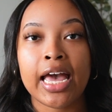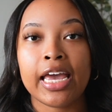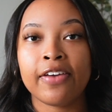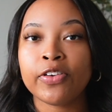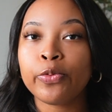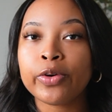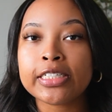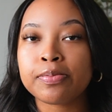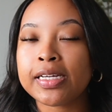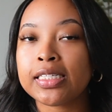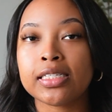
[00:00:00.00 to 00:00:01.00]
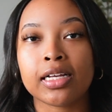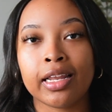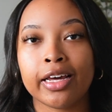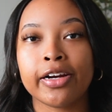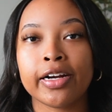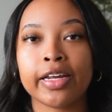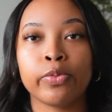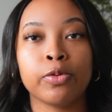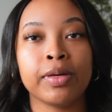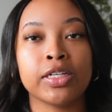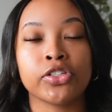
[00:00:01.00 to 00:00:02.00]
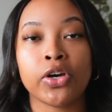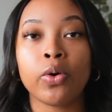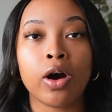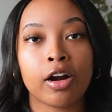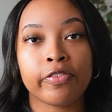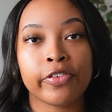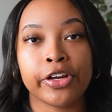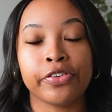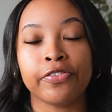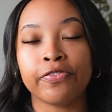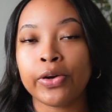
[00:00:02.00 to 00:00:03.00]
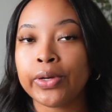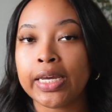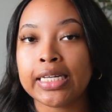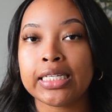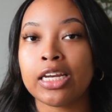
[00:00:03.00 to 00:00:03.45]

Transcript: If your workspace is cluttered, it will be so hard for you to focus